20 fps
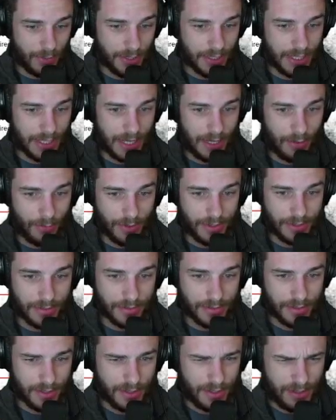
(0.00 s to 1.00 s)
got
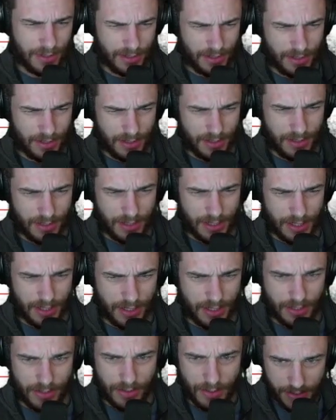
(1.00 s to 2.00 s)
was,
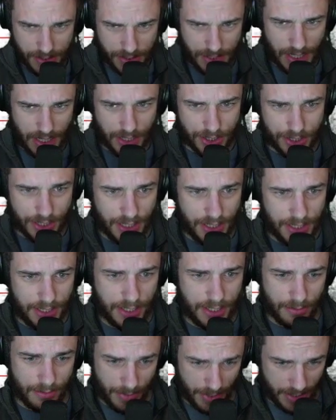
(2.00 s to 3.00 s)
it's not actually in
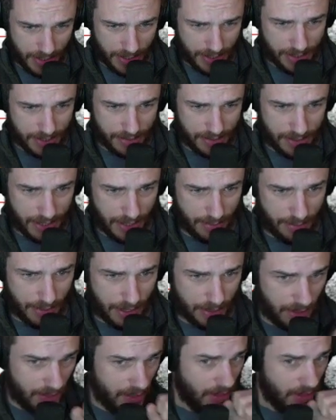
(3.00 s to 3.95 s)
here, but he did say about it.